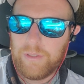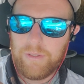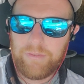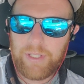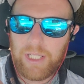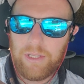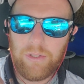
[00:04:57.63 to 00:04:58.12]

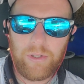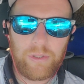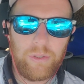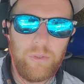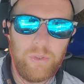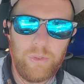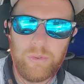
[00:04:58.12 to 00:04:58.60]
if they look
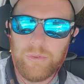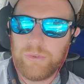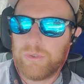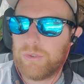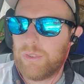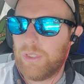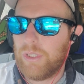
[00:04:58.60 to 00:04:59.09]

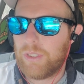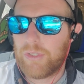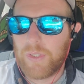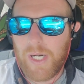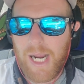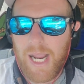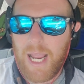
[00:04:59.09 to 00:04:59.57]
loose or
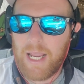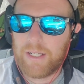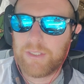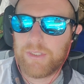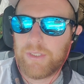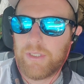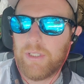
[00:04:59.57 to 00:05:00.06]

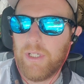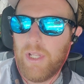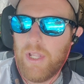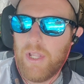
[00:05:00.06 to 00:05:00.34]
cracks or